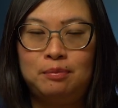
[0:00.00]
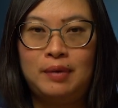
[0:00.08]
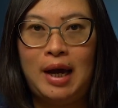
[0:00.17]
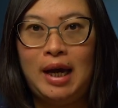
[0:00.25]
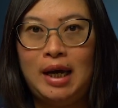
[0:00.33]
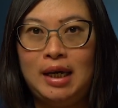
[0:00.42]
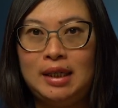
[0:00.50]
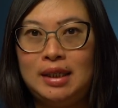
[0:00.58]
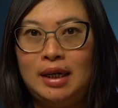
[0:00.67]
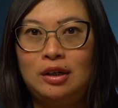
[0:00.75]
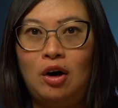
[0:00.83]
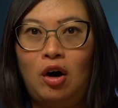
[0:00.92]
head
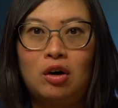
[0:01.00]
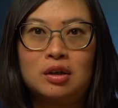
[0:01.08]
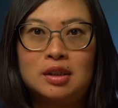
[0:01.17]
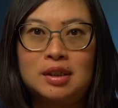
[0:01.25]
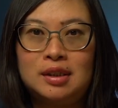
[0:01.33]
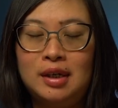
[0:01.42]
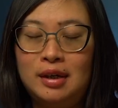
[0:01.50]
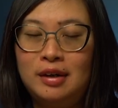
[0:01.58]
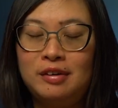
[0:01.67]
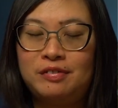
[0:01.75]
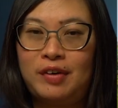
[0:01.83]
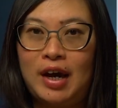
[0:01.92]
and ox
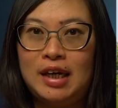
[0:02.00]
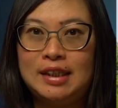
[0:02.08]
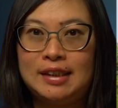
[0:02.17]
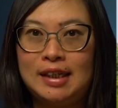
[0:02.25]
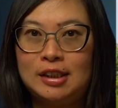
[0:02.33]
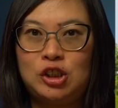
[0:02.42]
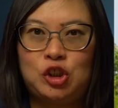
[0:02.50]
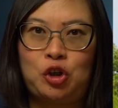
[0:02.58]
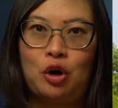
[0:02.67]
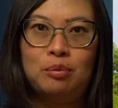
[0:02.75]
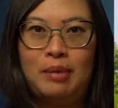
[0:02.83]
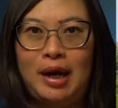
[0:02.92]
face
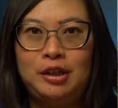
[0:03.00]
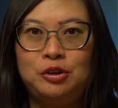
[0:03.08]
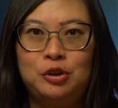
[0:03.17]
strong men